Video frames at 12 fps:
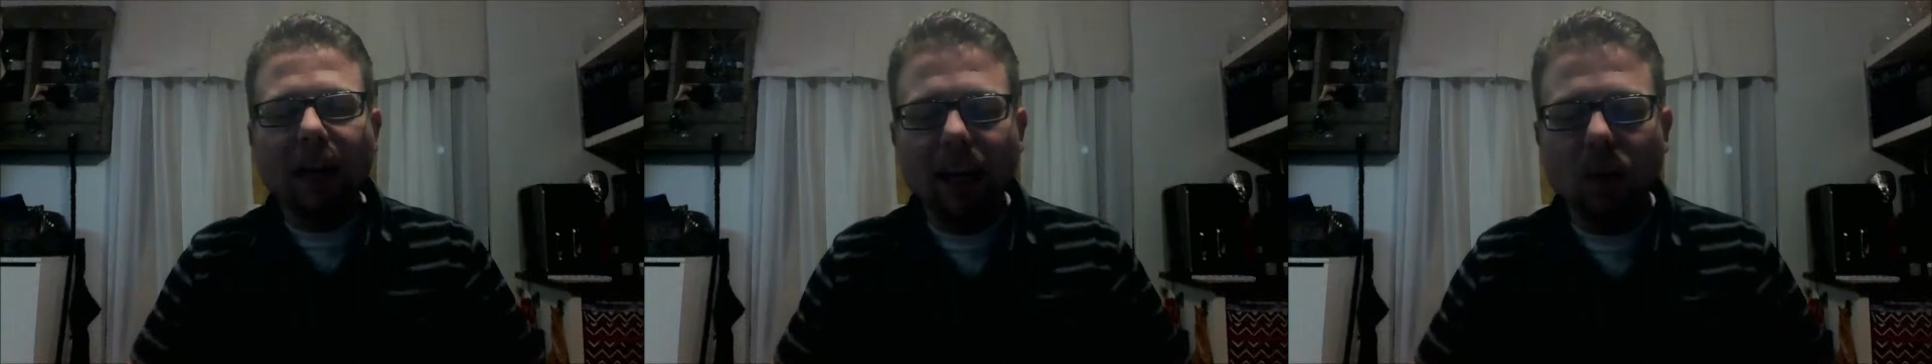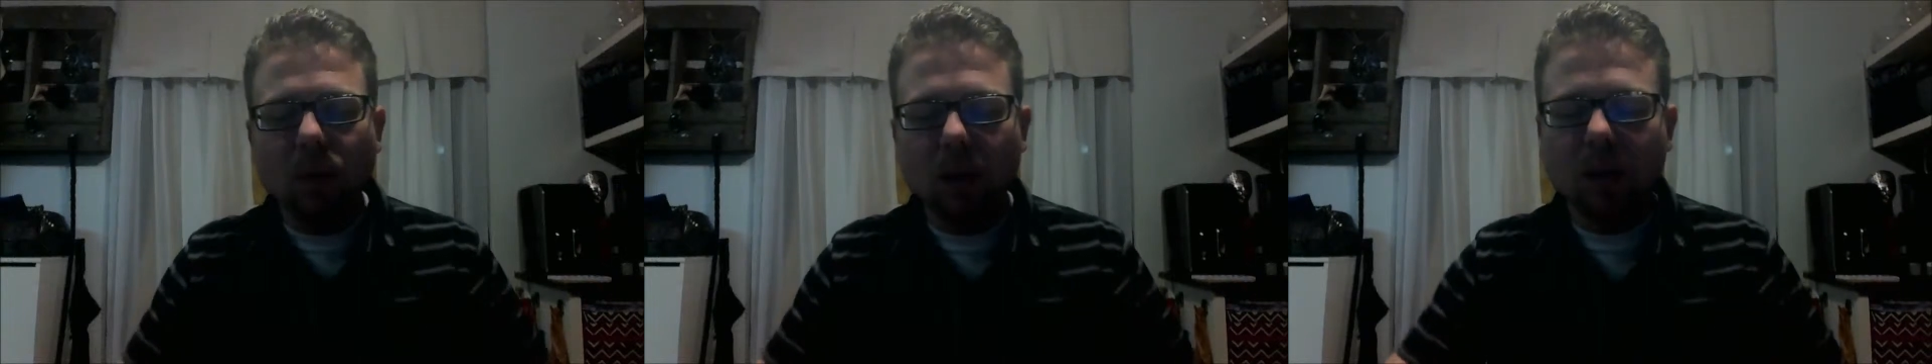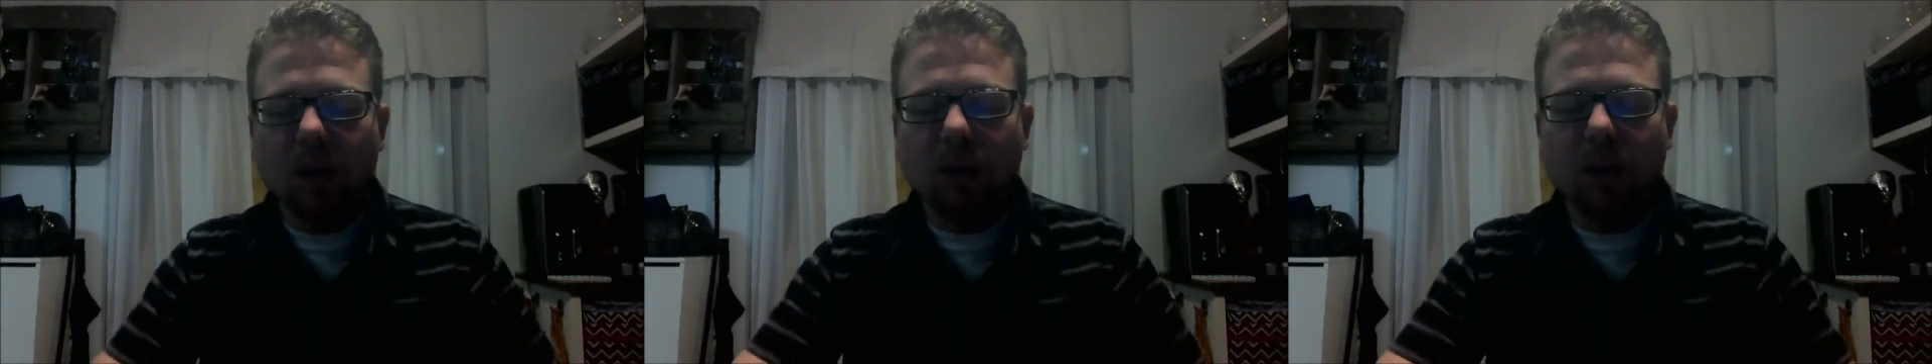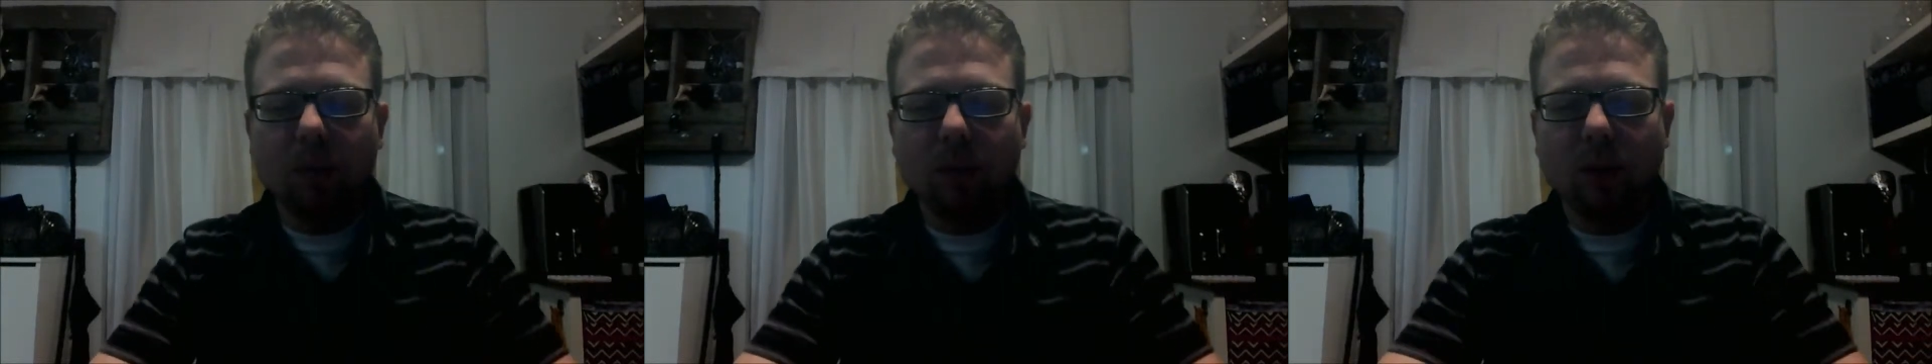network
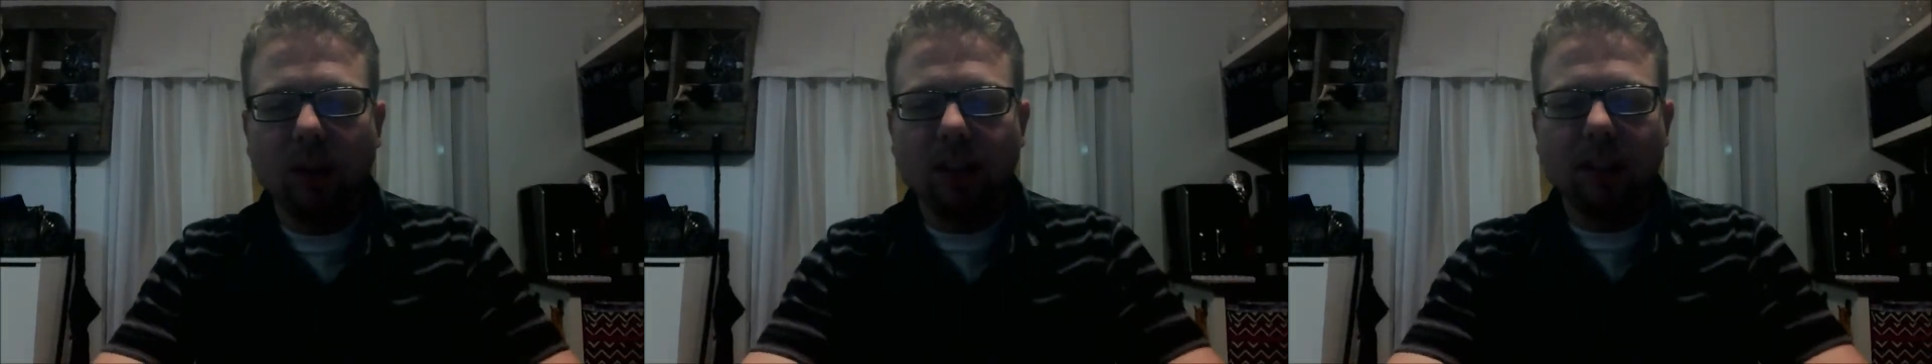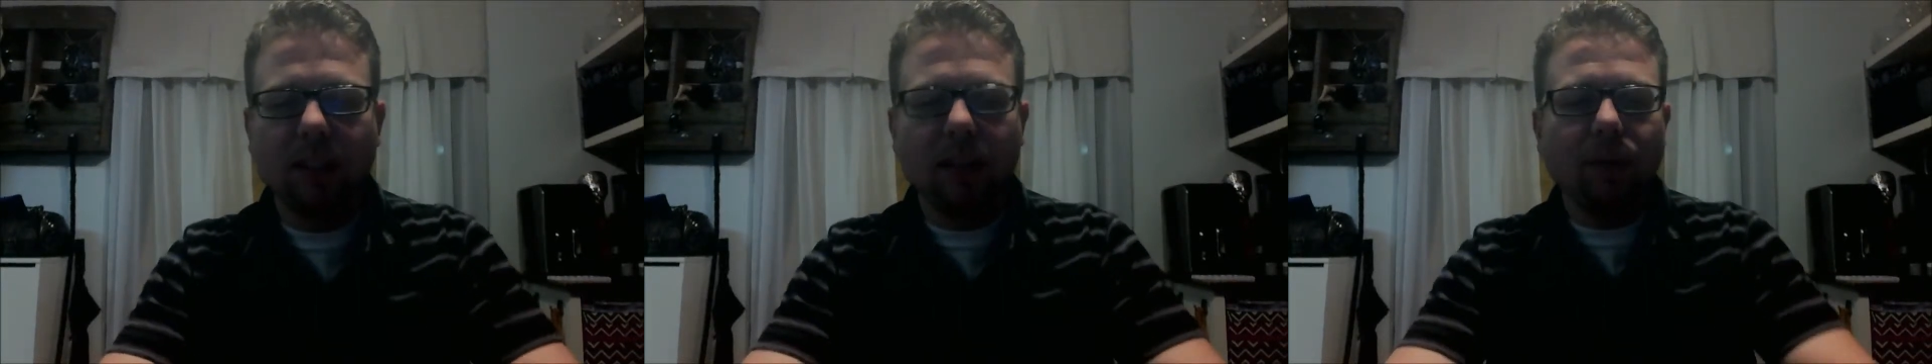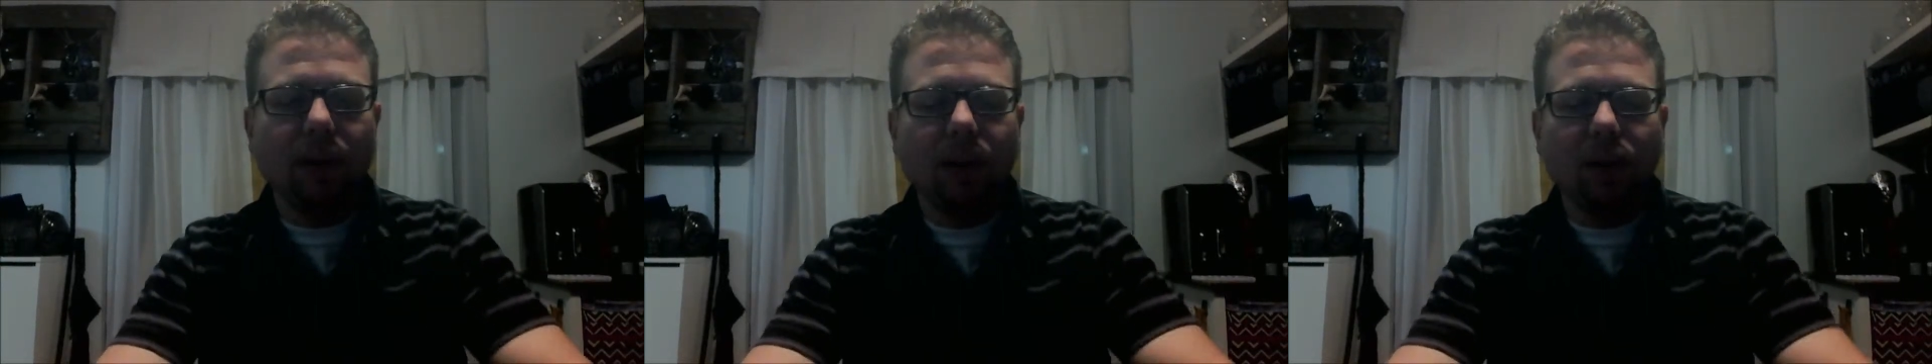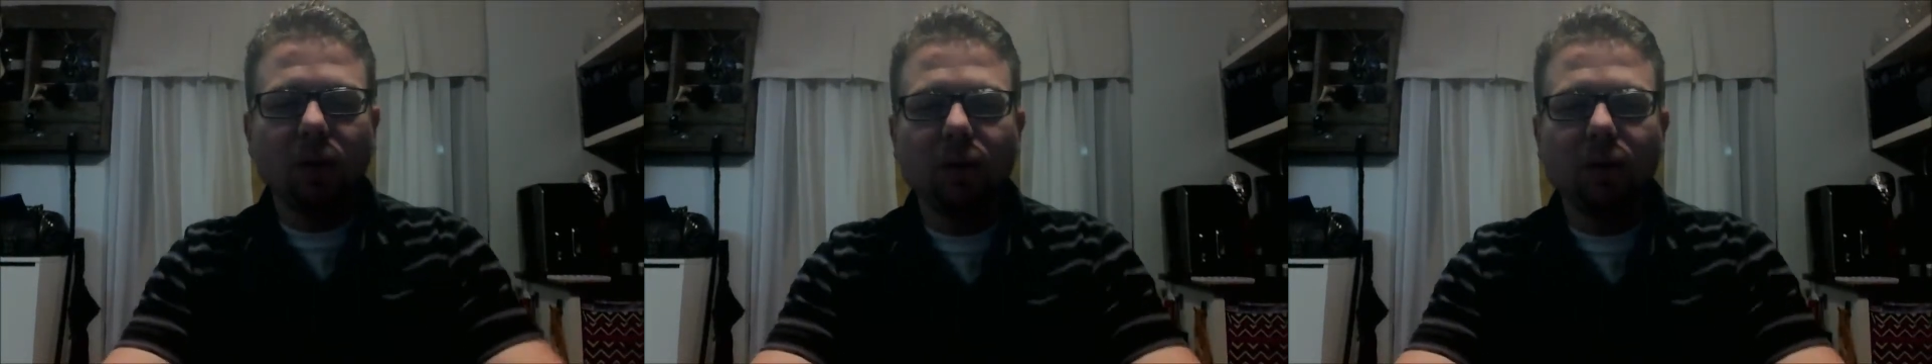learning project, I made the goal